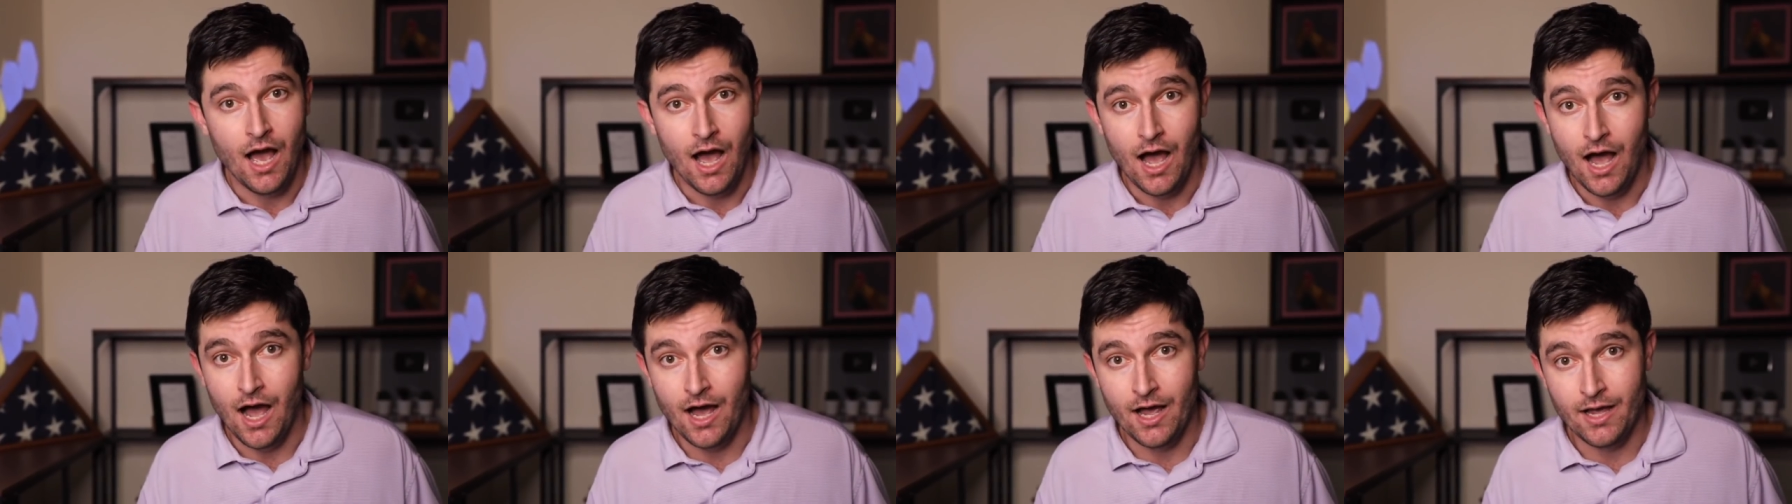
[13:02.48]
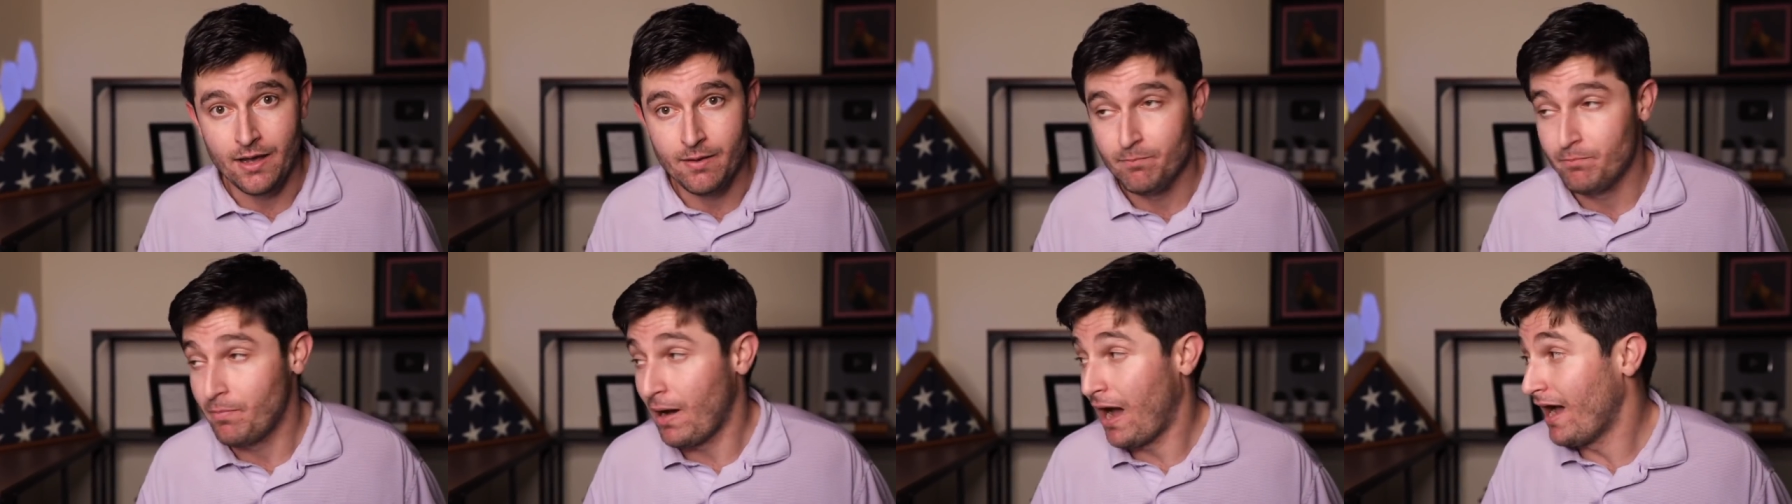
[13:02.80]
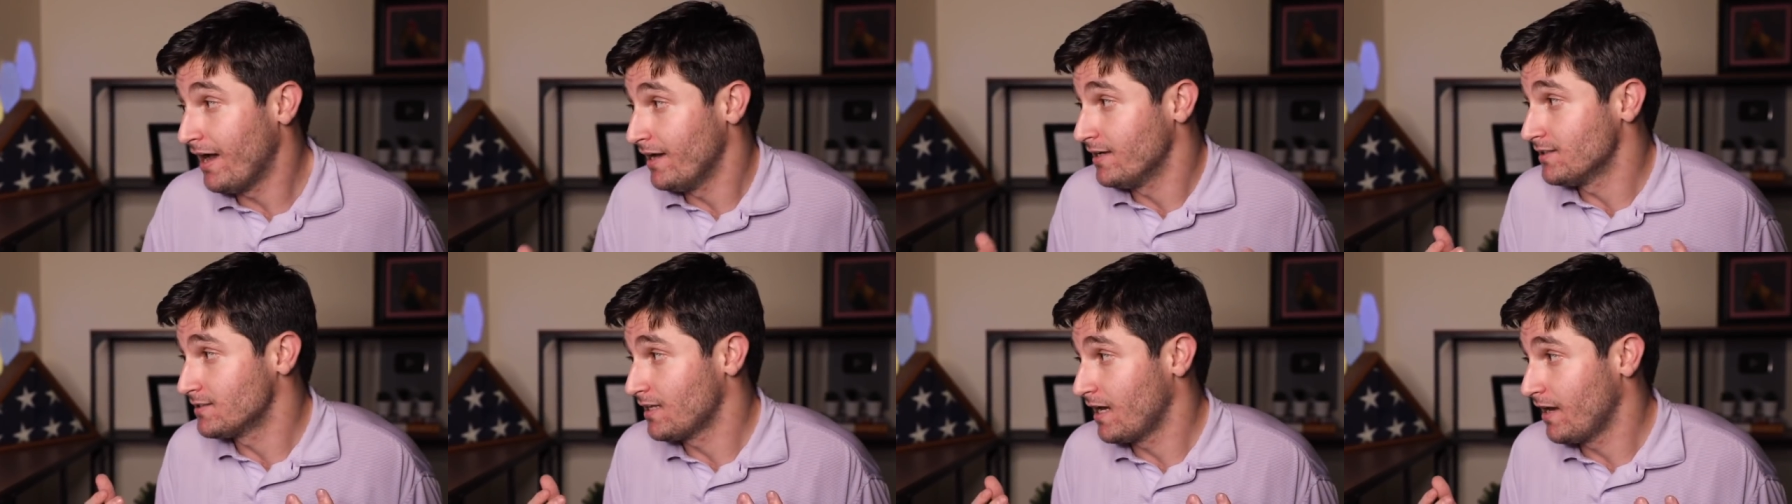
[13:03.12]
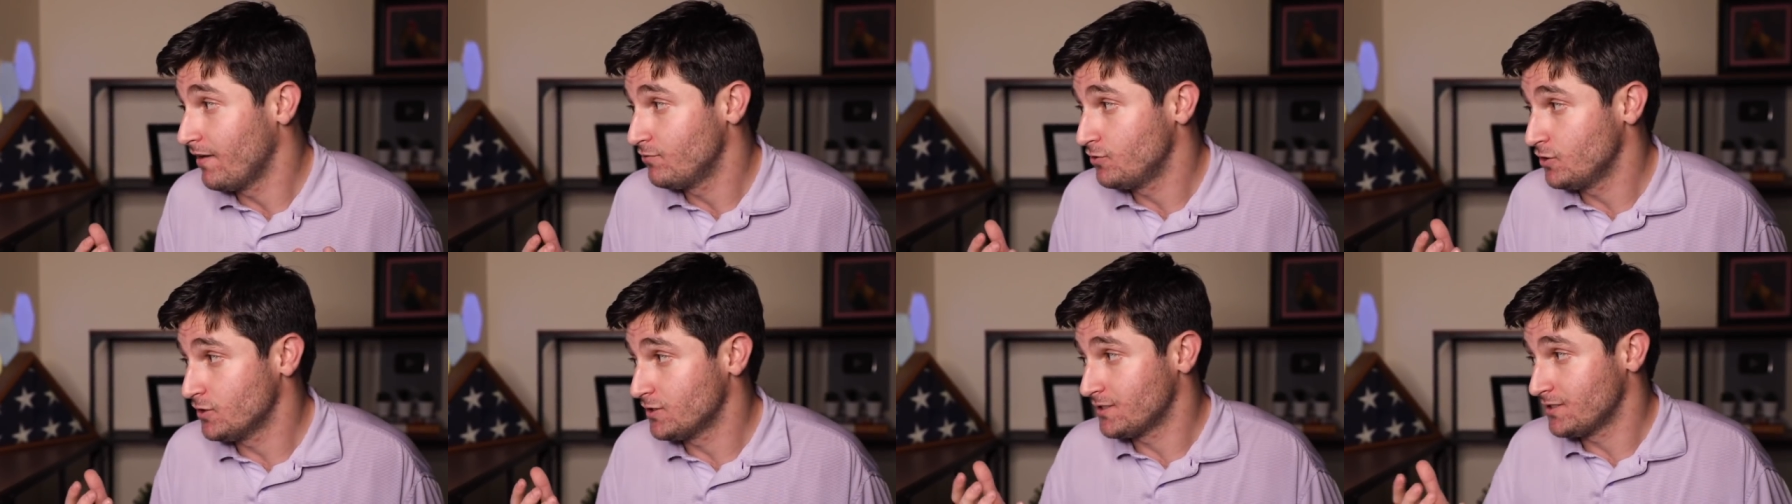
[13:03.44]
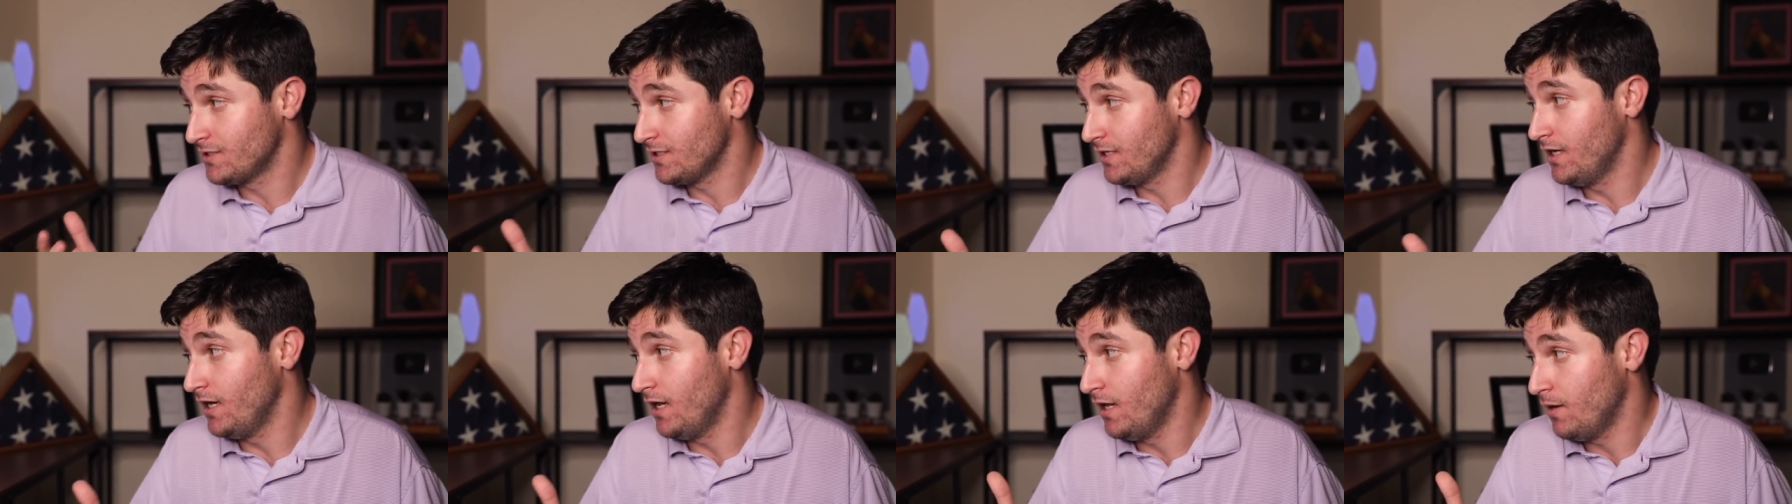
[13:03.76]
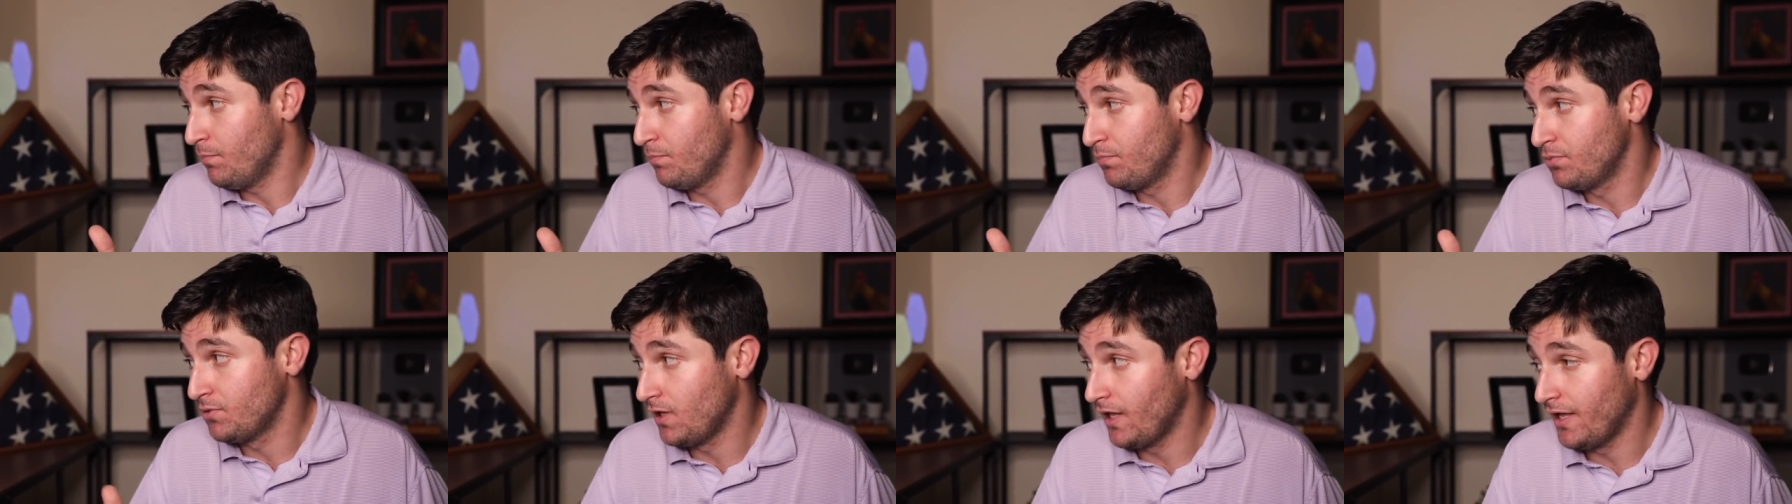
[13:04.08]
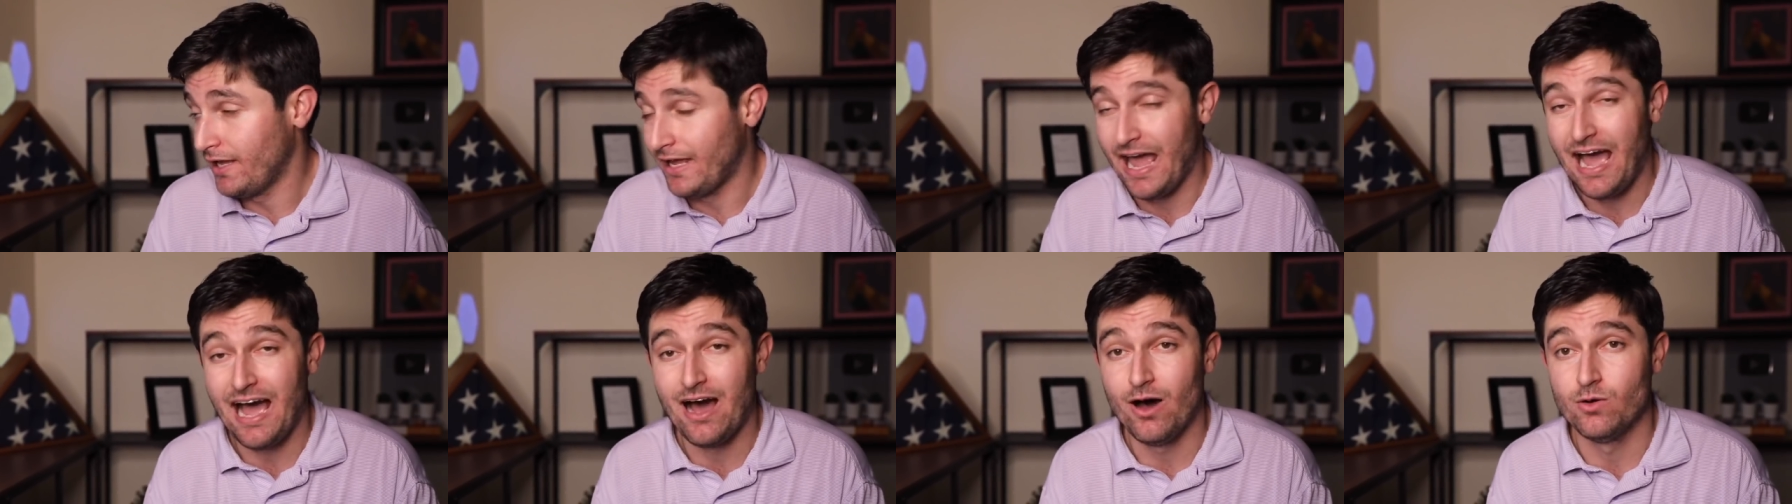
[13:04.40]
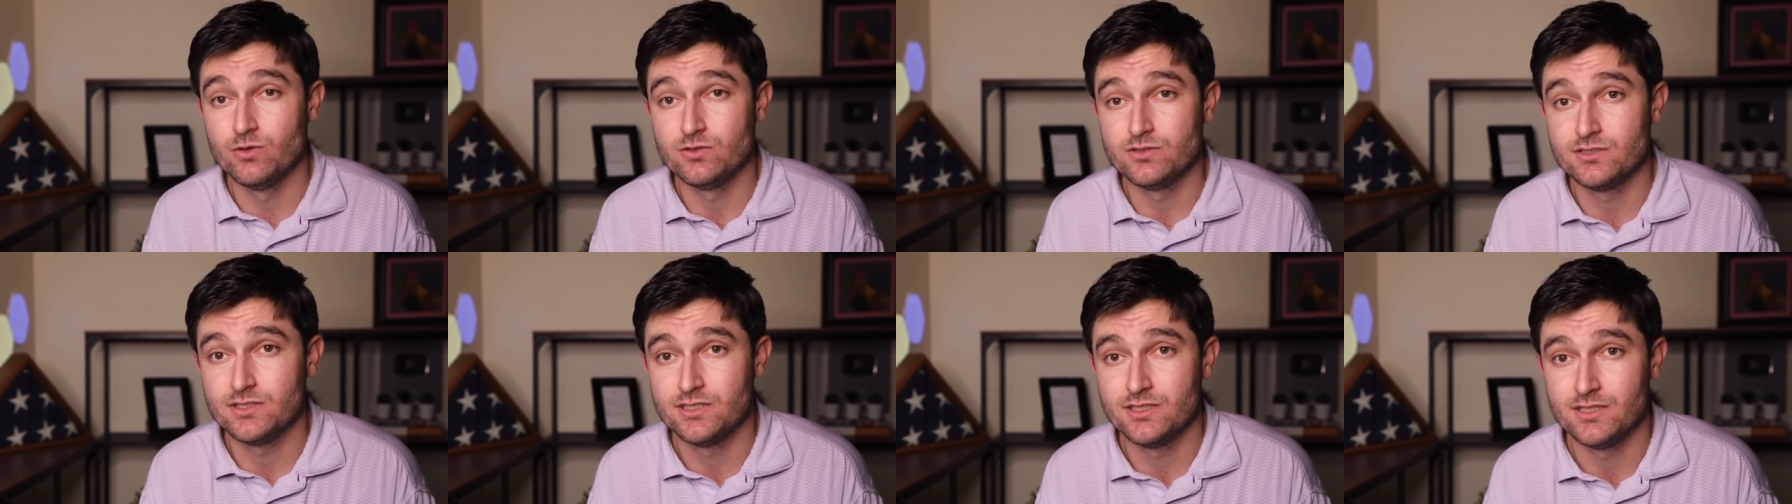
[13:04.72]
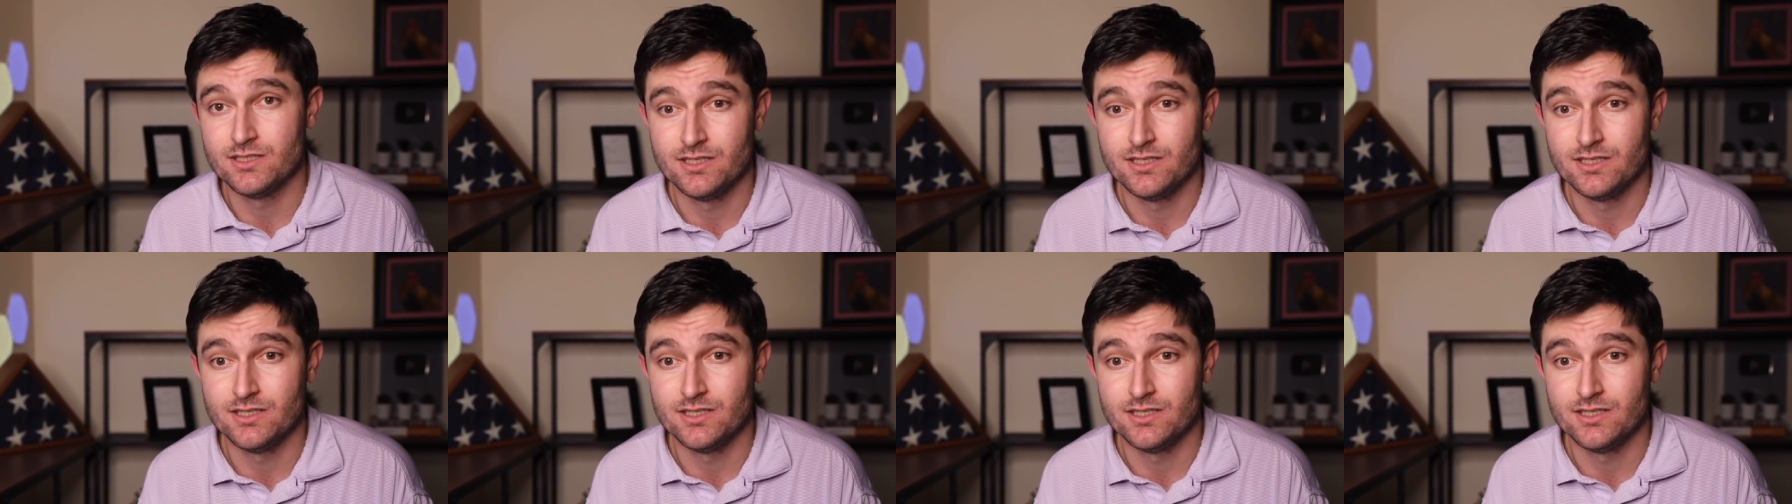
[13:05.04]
I am biased. I've just seen it play out